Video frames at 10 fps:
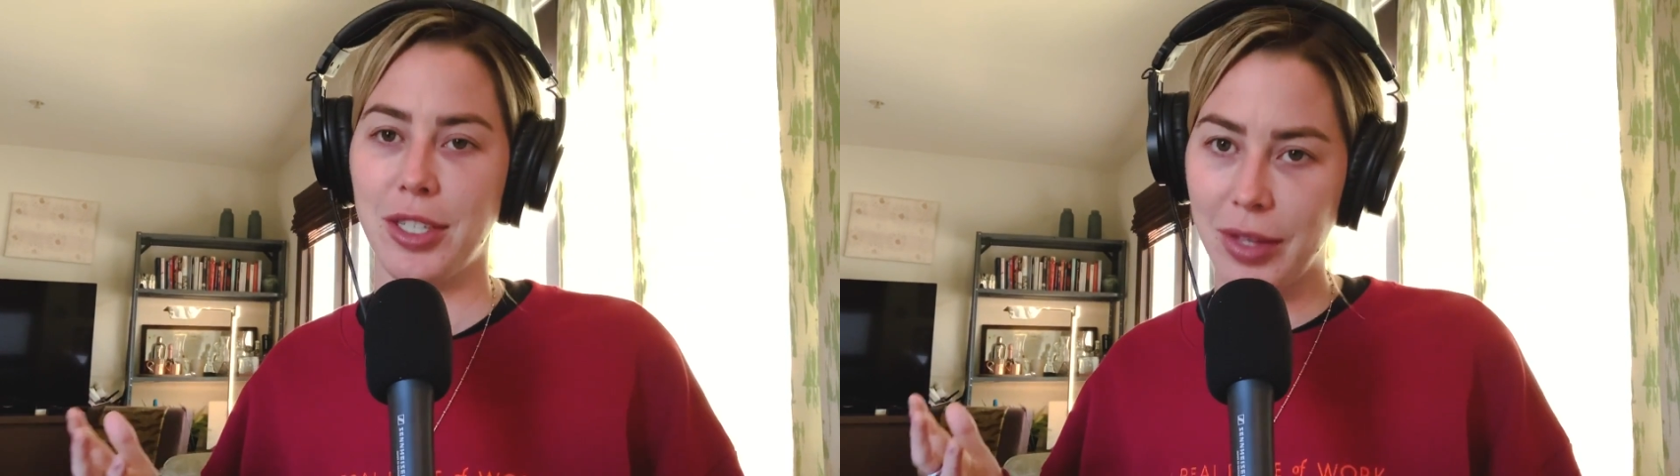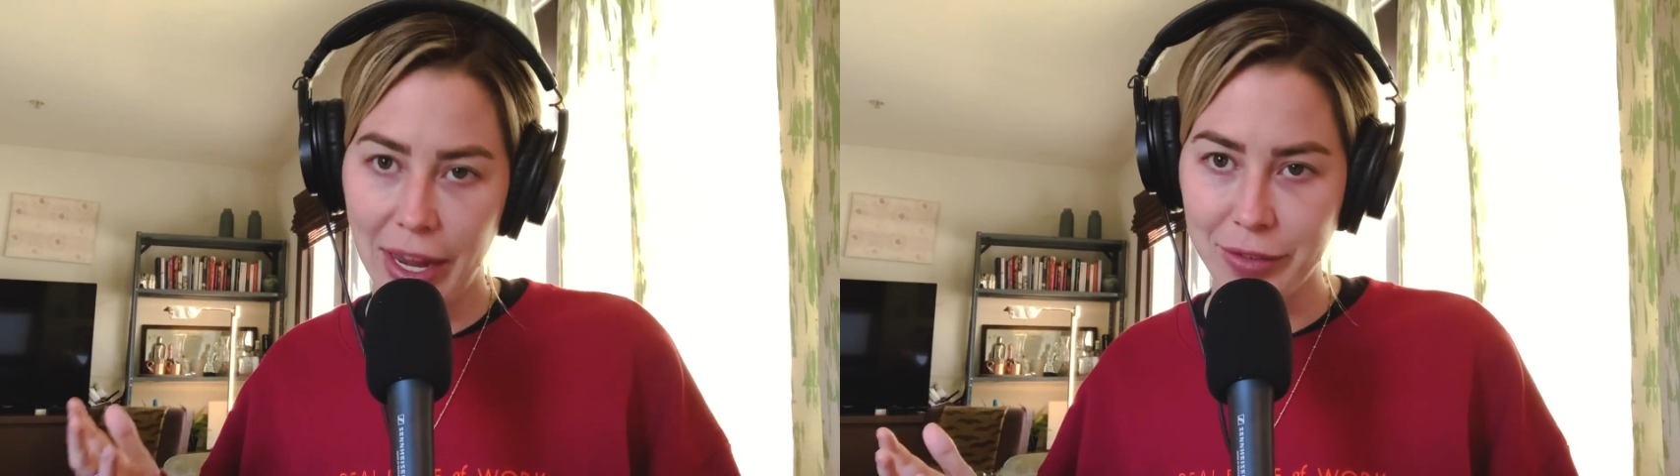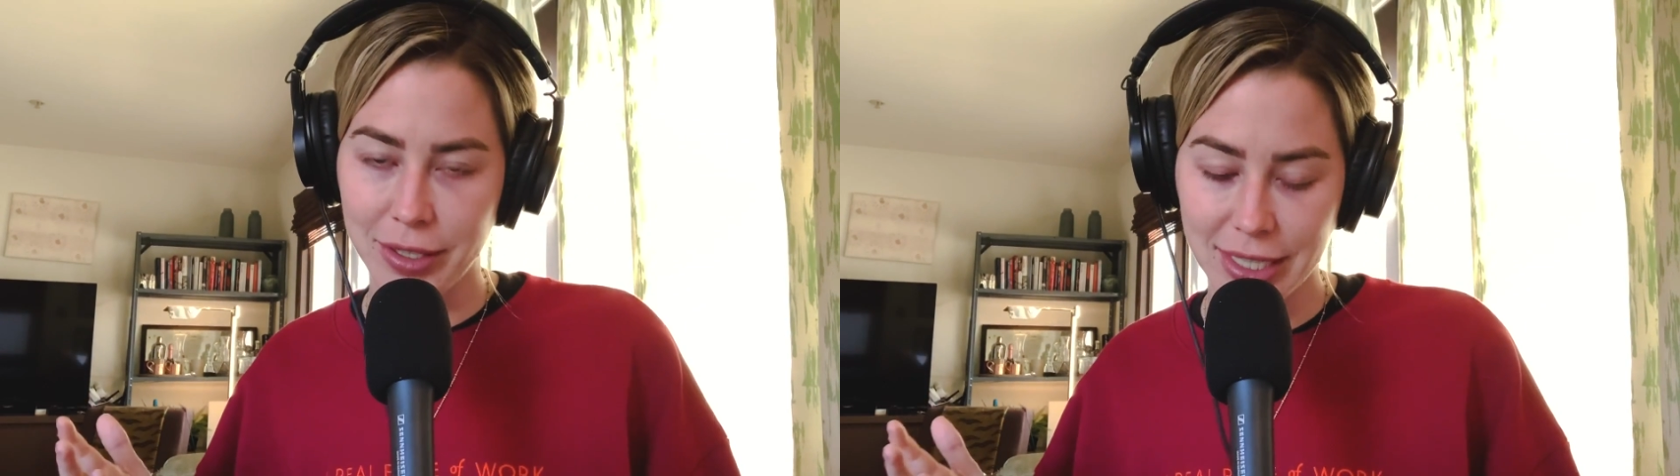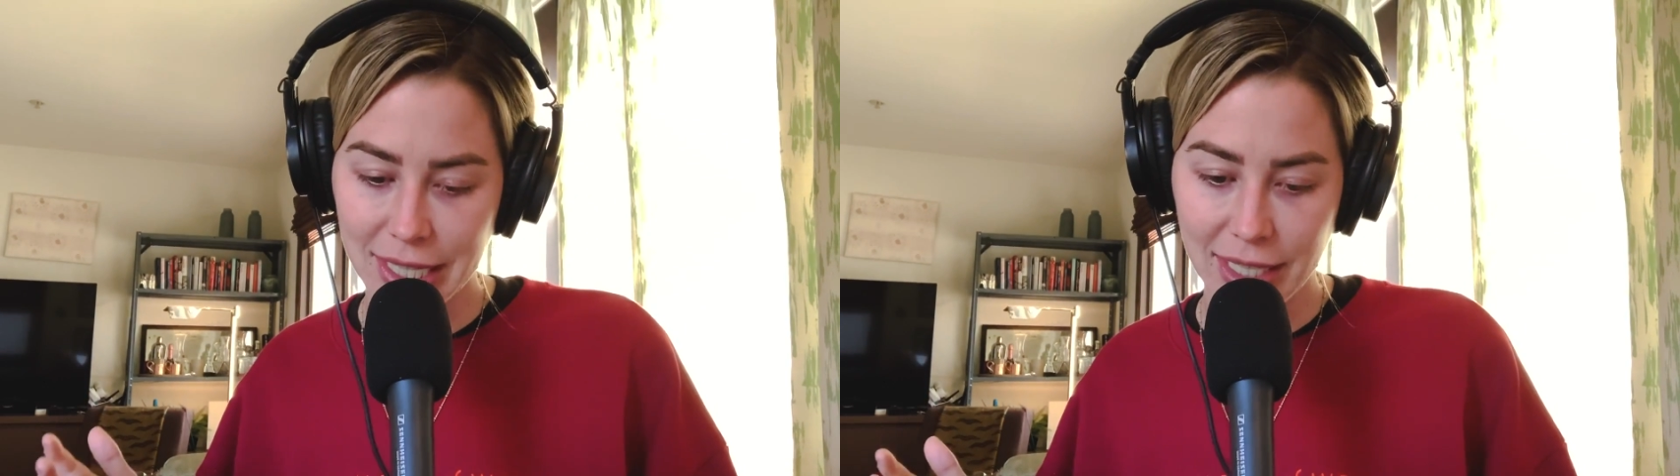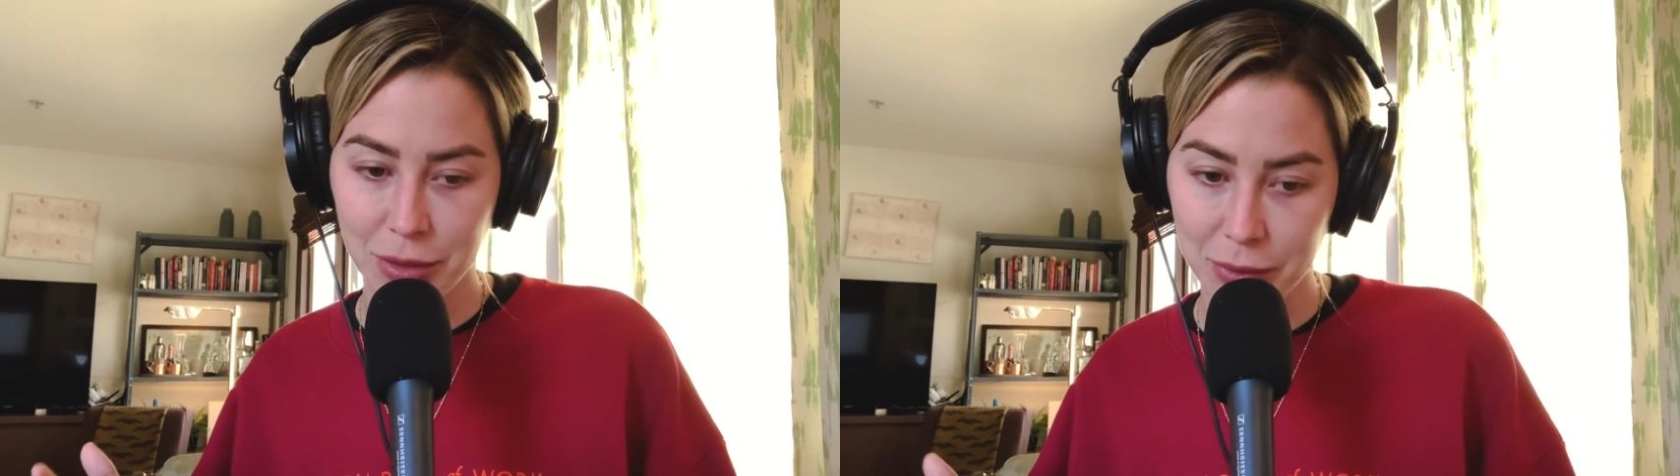you laugh during
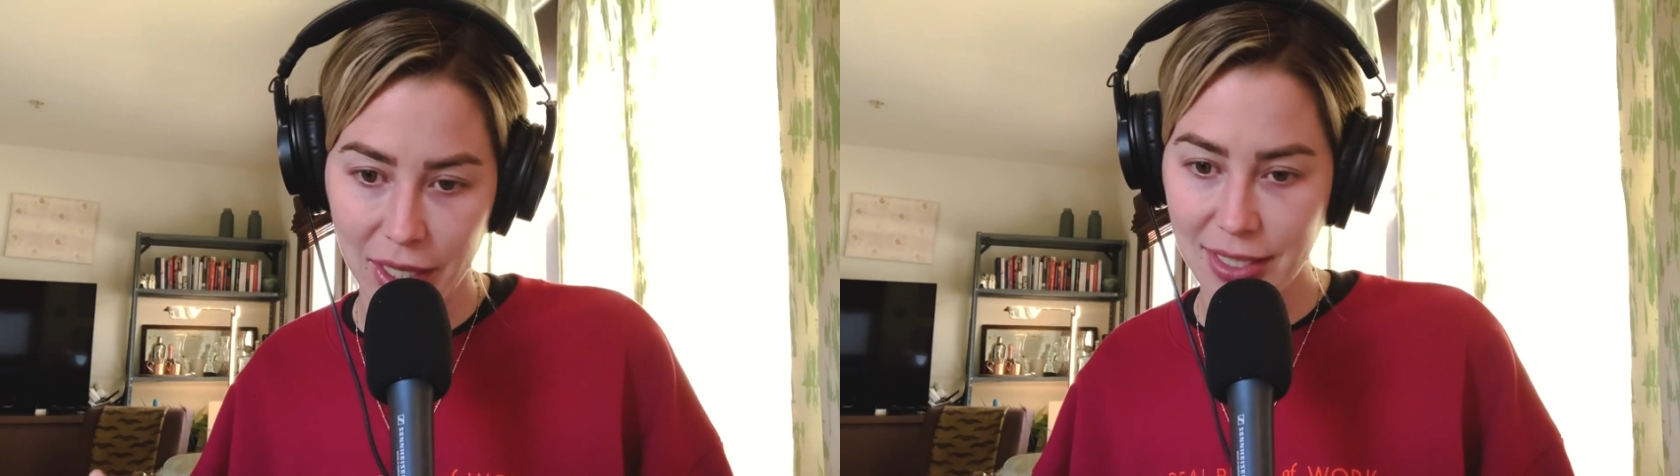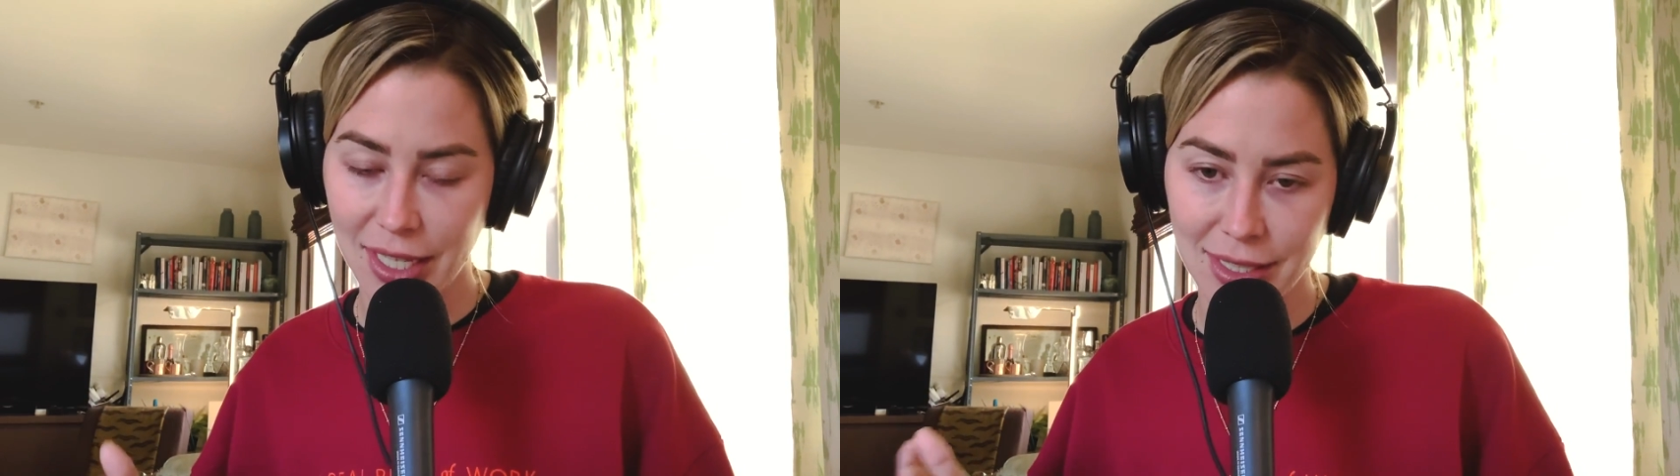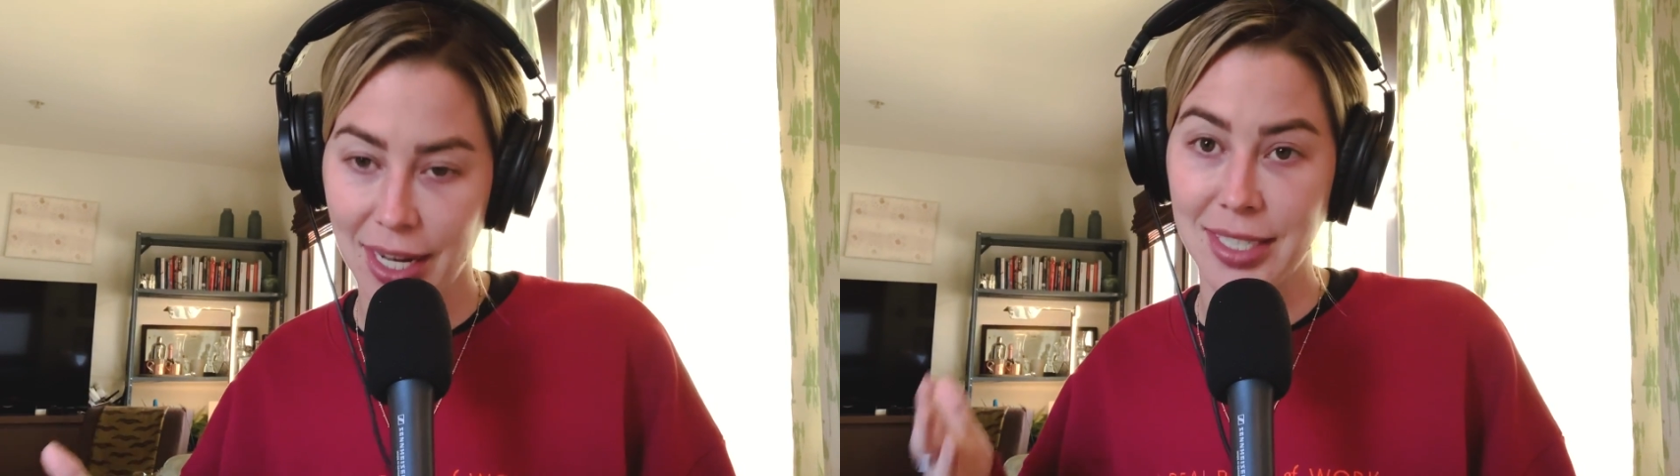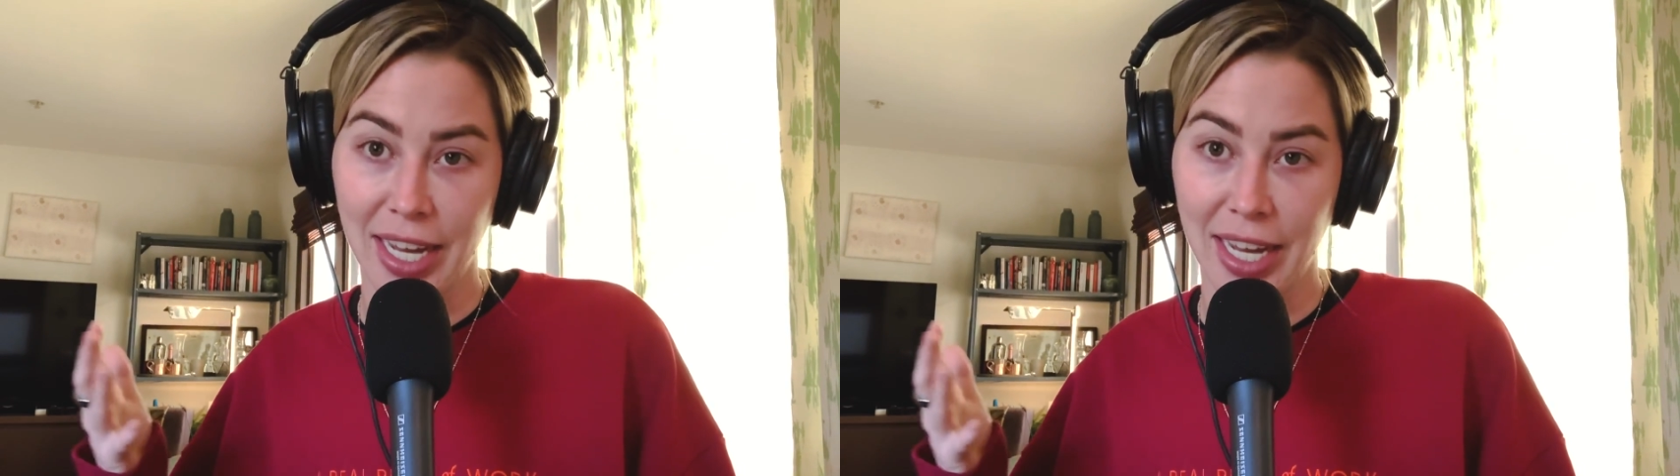sex and realize that sex